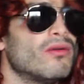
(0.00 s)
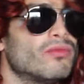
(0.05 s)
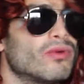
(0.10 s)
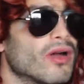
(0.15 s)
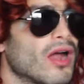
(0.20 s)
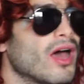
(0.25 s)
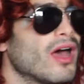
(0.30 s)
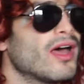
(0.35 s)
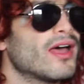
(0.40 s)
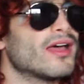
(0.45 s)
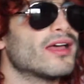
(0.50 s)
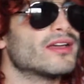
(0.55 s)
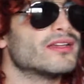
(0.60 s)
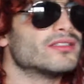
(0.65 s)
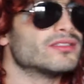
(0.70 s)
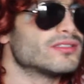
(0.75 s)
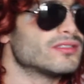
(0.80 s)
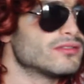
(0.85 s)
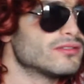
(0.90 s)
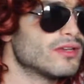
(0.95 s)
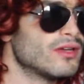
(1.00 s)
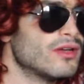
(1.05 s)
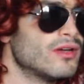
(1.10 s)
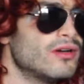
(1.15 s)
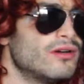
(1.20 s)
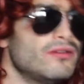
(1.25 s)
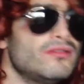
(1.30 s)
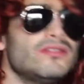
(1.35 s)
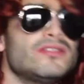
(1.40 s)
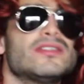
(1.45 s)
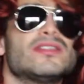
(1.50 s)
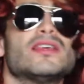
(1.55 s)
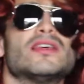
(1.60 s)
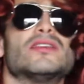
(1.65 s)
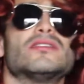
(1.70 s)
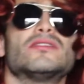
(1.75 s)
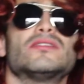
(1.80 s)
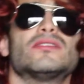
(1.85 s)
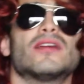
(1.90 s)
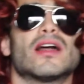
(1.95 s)
Right. Who's
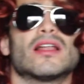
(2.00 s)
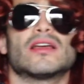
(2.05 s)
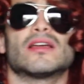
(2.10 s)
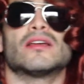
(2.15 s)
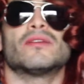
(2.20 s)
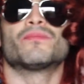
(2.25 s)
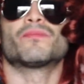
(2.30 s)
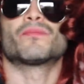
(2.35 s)
this, darling?